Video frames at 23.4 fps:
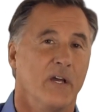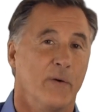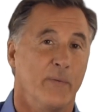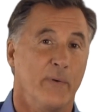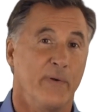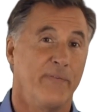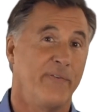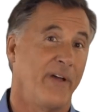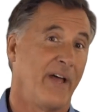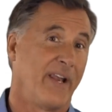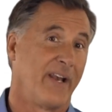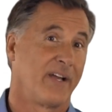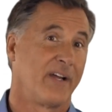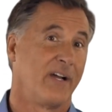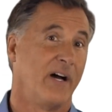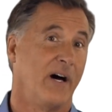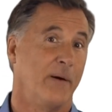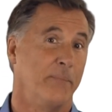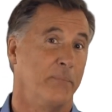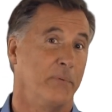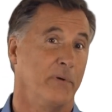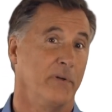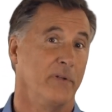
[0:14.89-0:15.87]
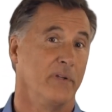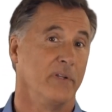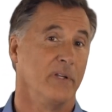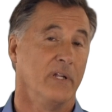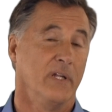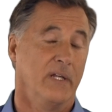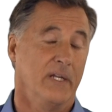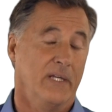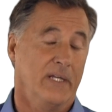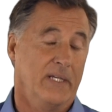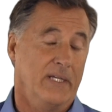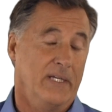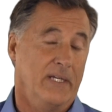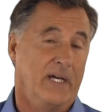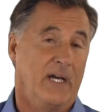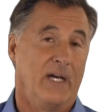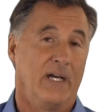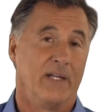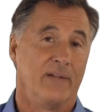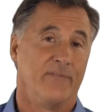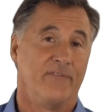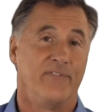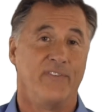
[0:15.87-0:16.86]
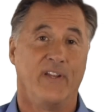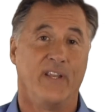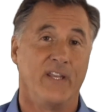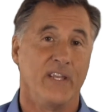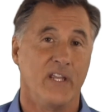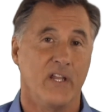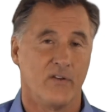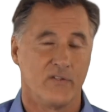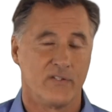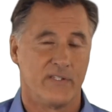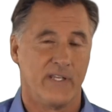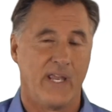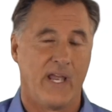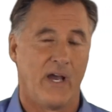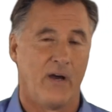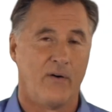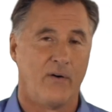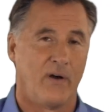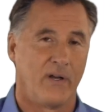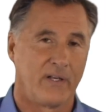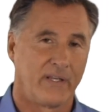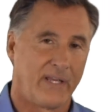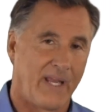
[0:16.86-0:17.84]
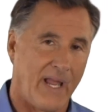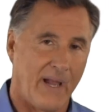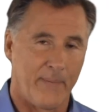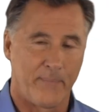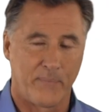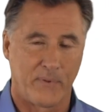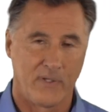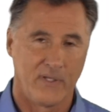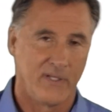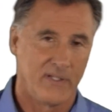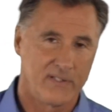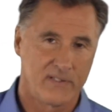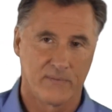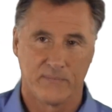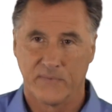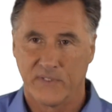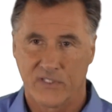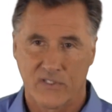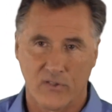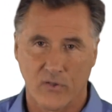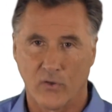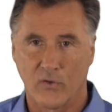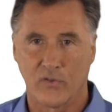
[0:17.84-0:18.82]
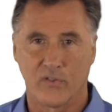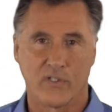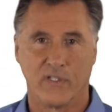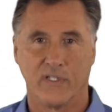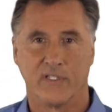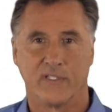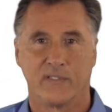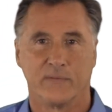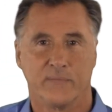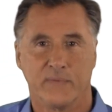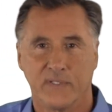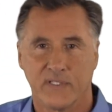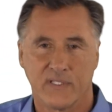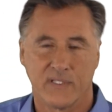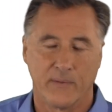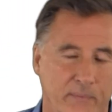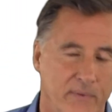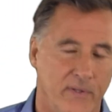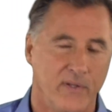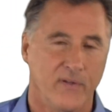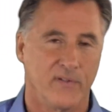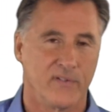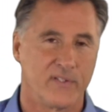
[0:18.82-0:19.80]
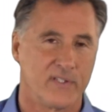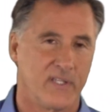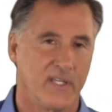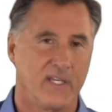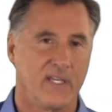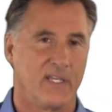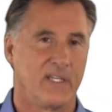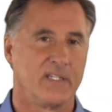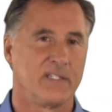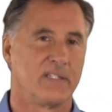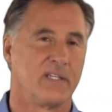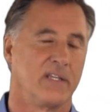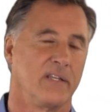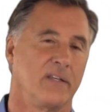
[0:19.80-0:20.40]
We've had a couple videos now on capitalism and socialism and some of those things,